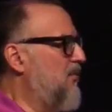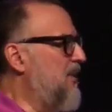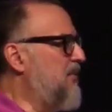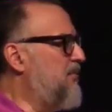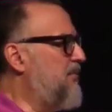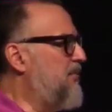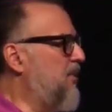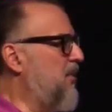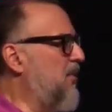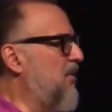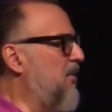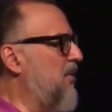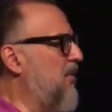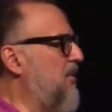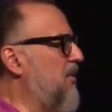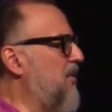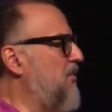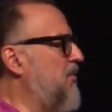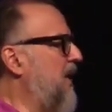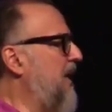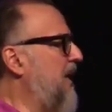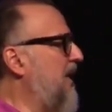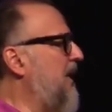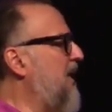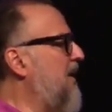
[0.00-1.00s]
We put all the
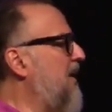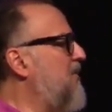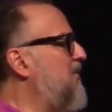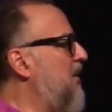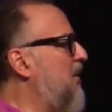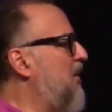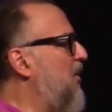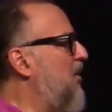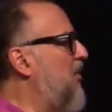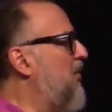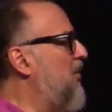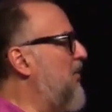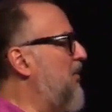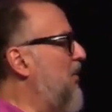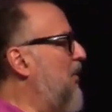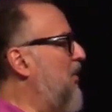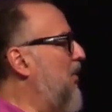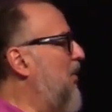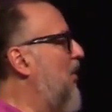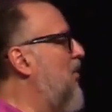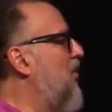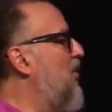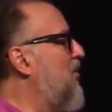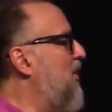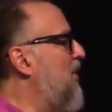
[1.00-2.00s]
blame and all the
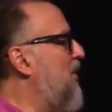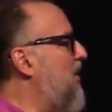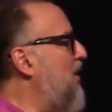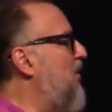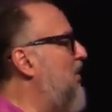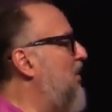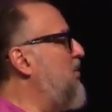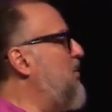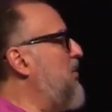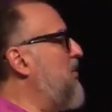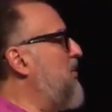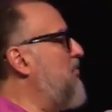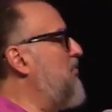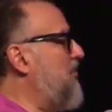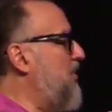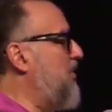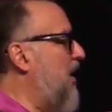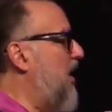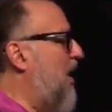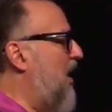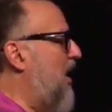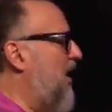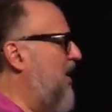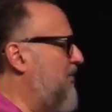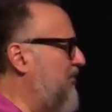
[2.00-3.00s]
glory on you,
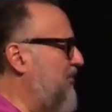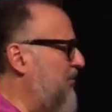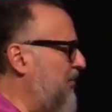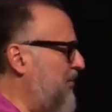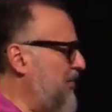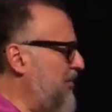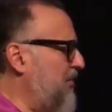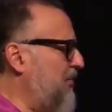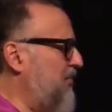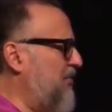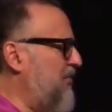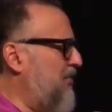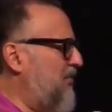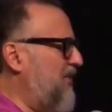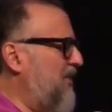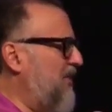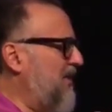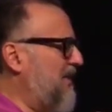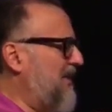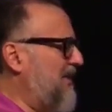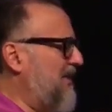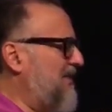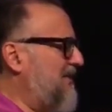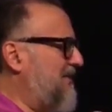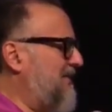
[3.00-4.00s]
God, for you're the
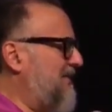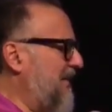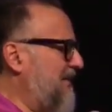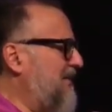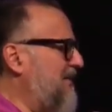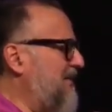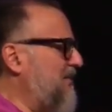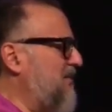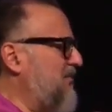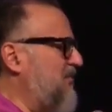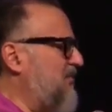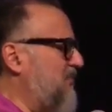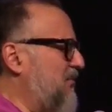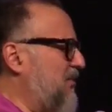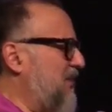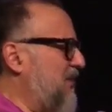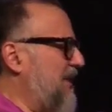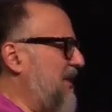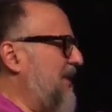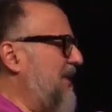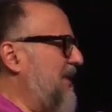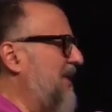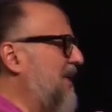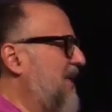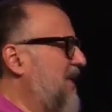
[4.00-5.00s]
one that sets us
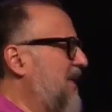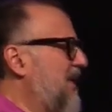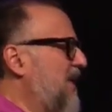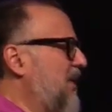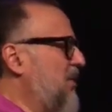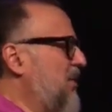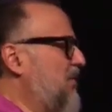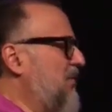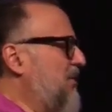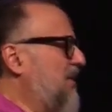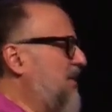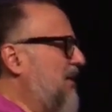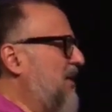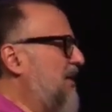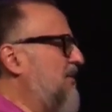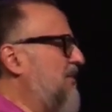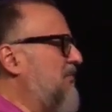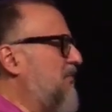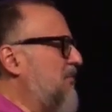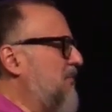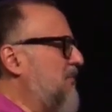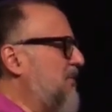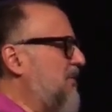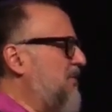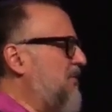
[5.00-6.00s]
free. You
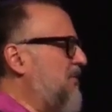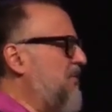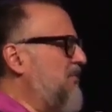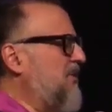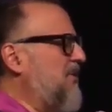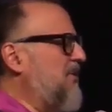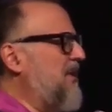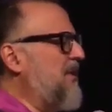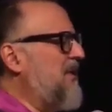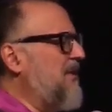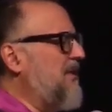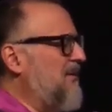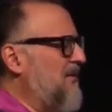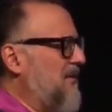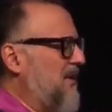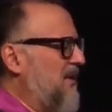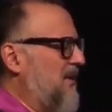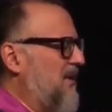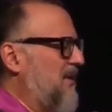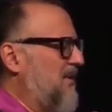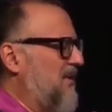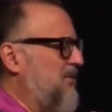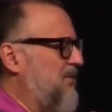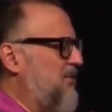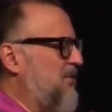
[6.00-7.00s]
deliver us, you
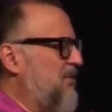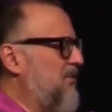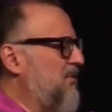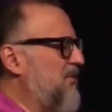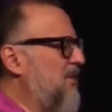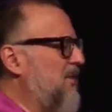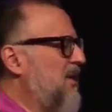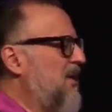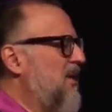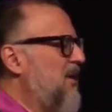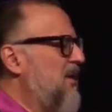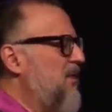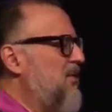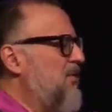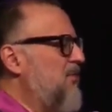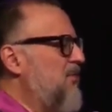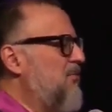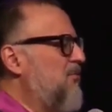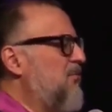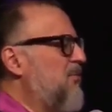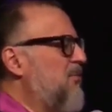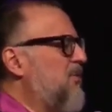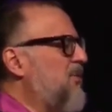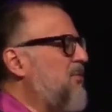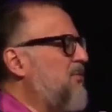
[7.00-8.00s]
heal us, you,
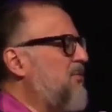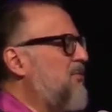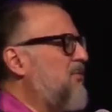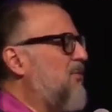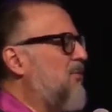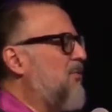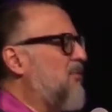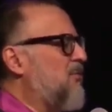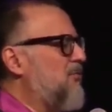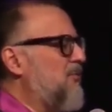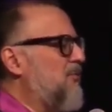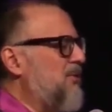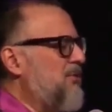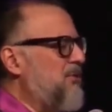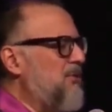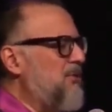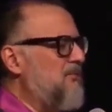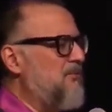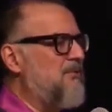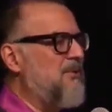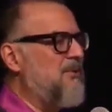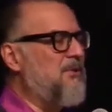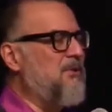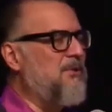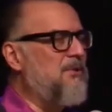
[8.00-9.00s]
you restore us,
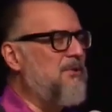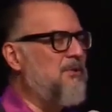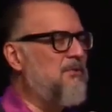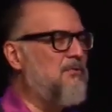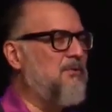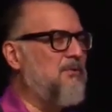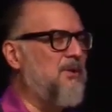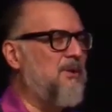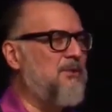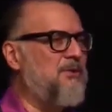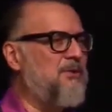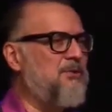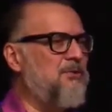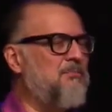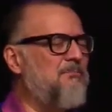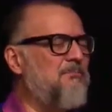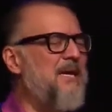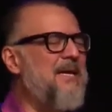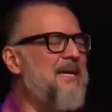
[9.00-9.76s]
you renew us,